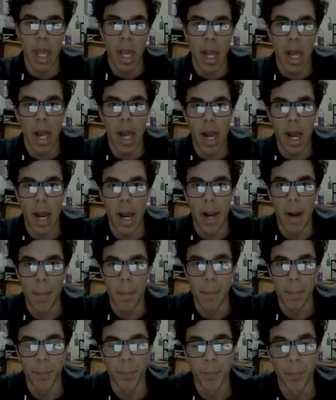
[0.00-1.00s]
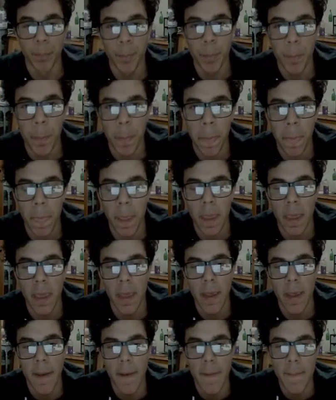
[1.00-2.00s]
All
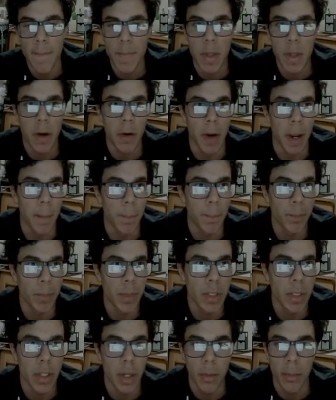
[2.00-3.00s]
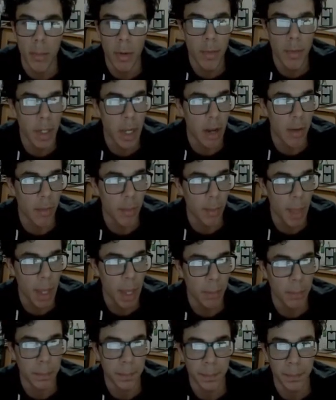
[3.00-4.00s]
right, so moving on from
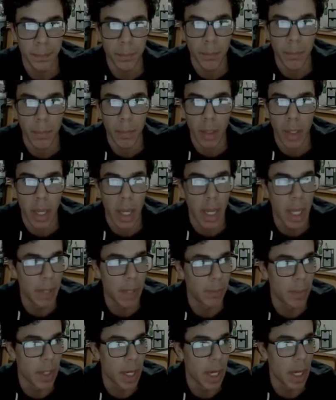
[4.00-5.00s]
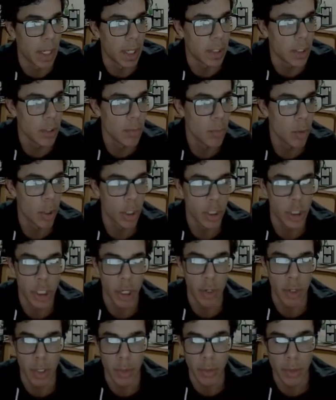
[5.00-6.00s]
that, I've got 2 more to
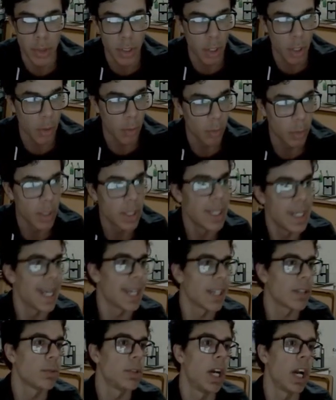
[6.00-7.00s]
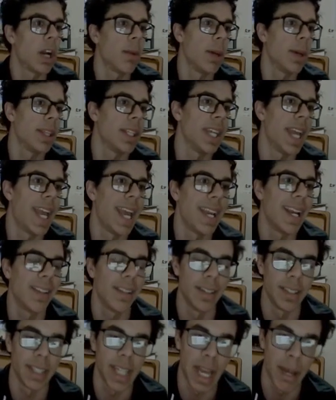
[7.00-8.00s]
show you. So next we're talking about the
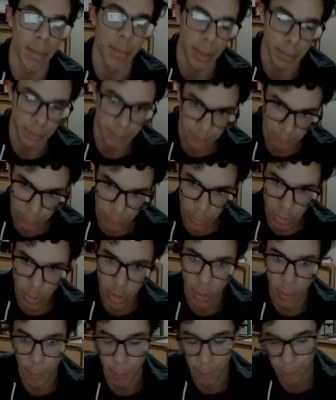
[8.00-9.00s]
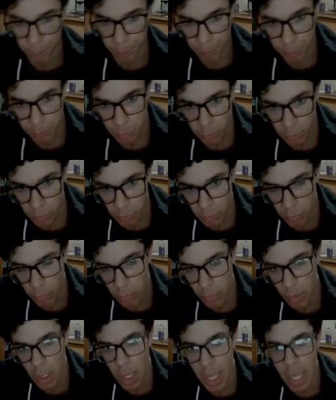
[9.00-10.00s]
Anglund Gambit. So
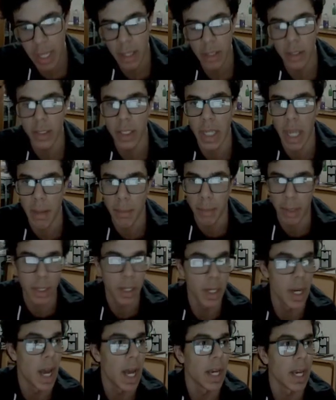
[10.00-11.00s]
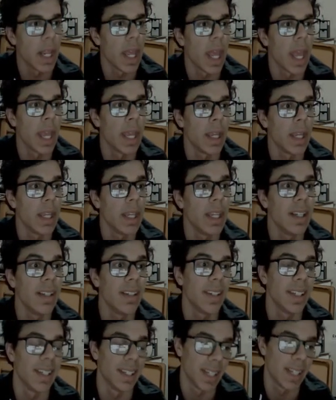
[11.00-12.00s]
Anglund Gambit, not
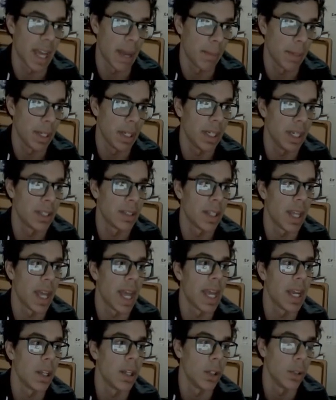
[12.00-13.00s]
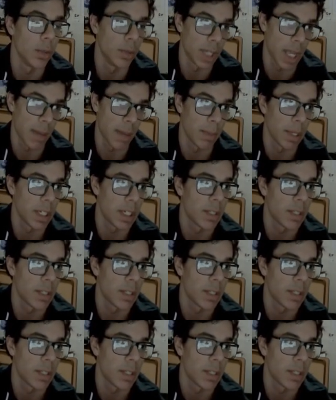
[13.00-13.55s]
England Gambit, it's the Anglund Gambit.